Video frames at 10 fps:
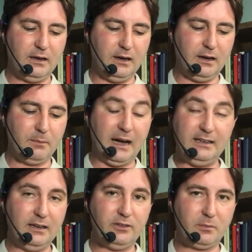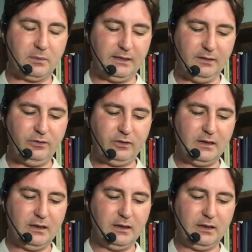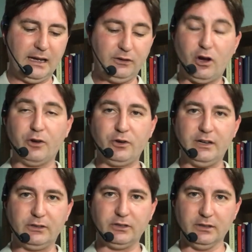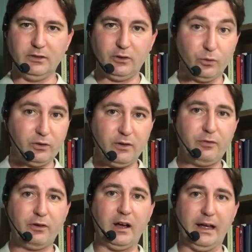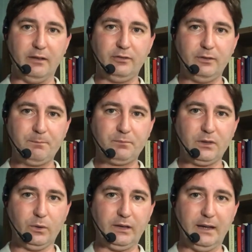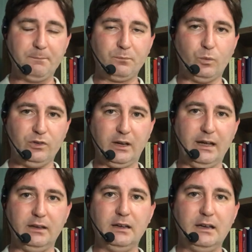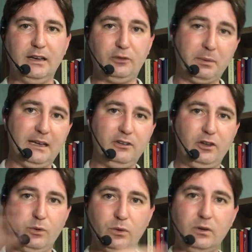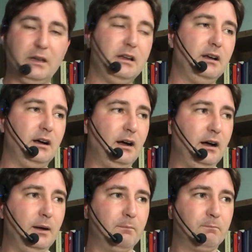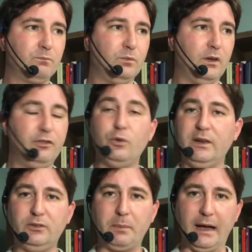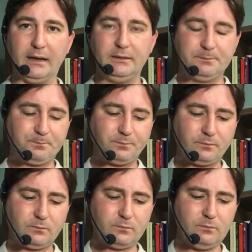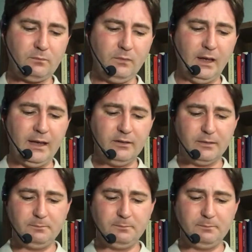um, ideas and beliefs, and contradiction. Those are the five, okay? Which I explained to you um, a few weeks back. And